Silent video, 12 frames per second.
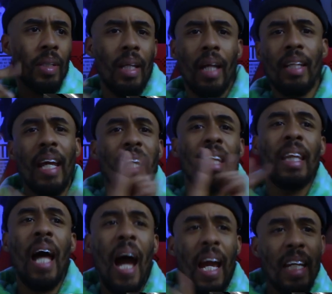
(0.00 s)
Like, they
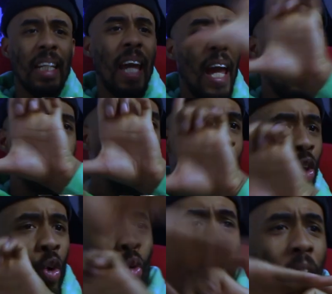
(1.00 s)
line game is
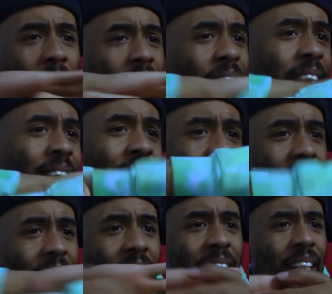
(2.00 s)

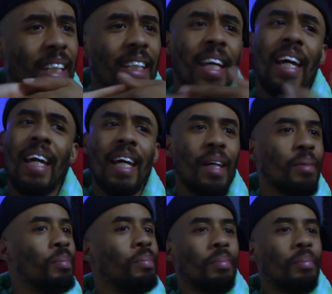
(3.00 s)
crazy. Yeah.